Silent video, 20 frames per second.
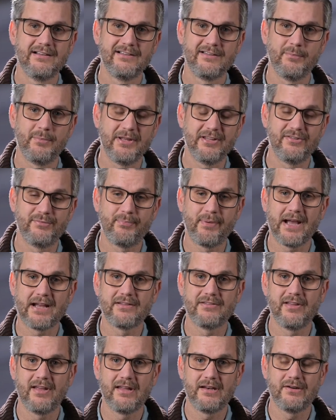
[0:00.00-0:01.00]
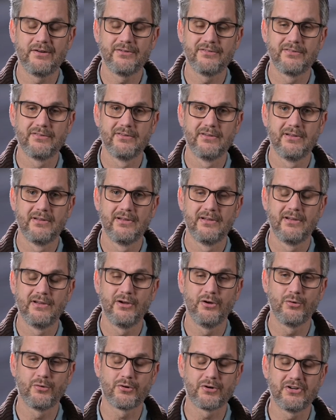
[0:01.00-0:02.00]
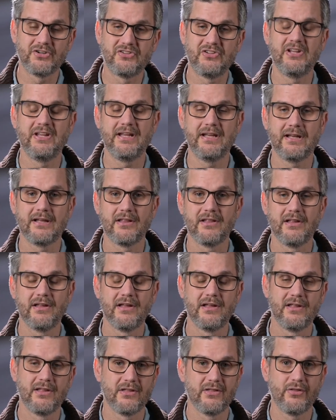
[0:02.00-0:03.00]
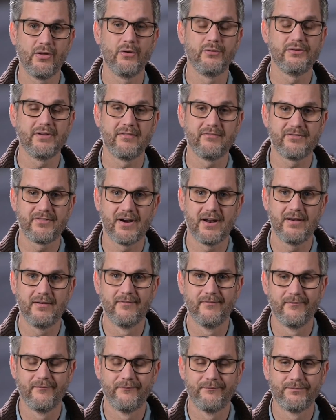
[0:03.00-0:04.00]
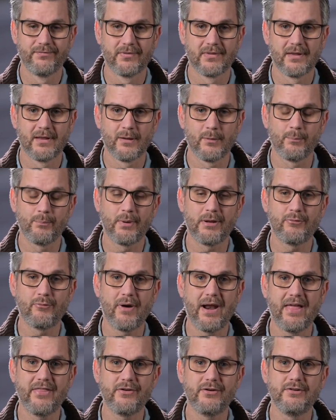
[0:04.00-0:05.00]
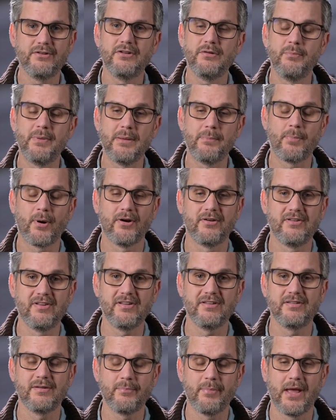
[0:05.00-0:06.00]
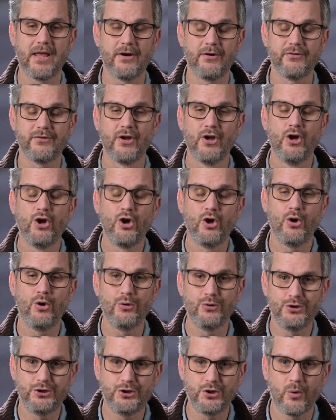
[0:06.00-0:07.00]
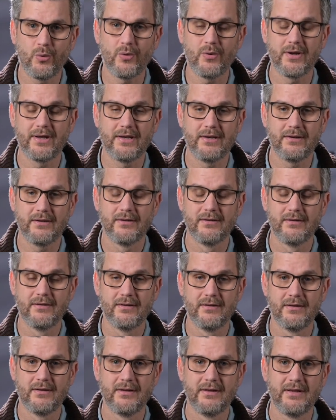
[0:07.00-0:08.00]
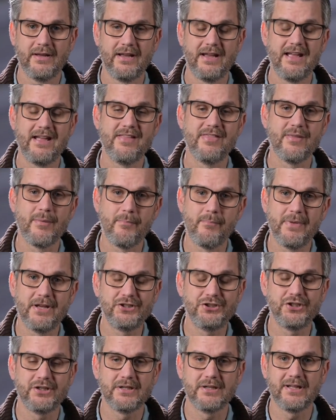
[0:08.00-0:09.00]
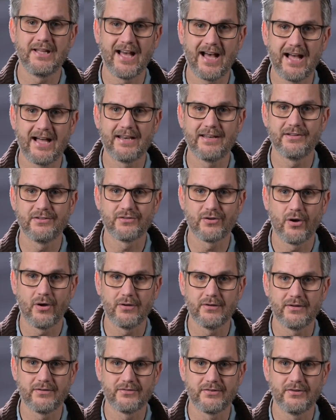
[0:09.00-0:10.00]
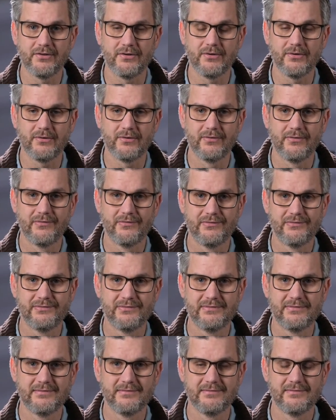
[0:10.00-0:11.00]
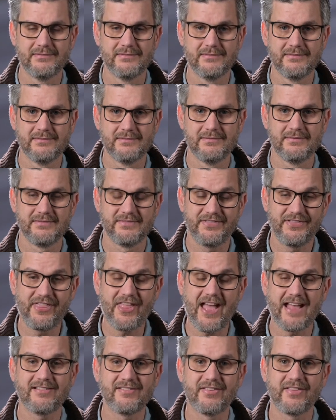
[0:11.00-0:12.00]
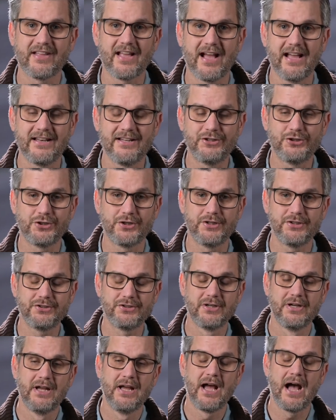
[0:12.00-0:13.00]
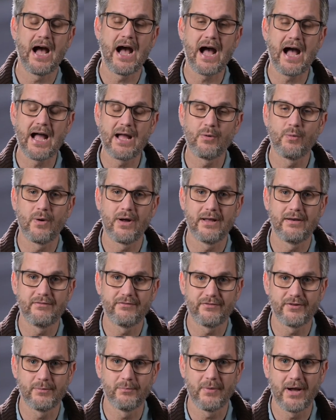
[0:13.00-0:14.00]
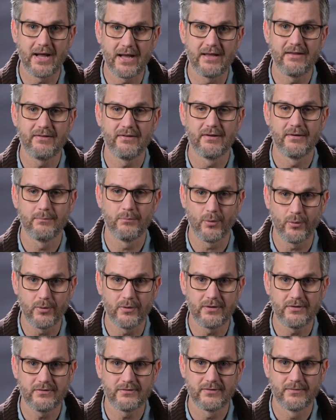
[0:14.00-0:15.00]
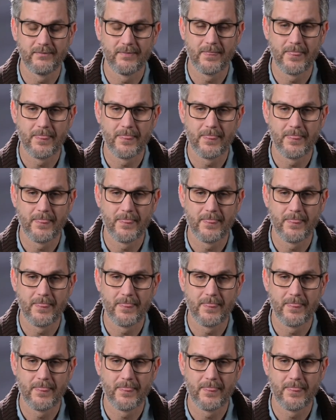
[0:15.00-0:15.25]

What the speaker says: to be spectators who critique those up front, but rather to be participators who join in the mission God has called us to do. That's the kind of church I want for my boys.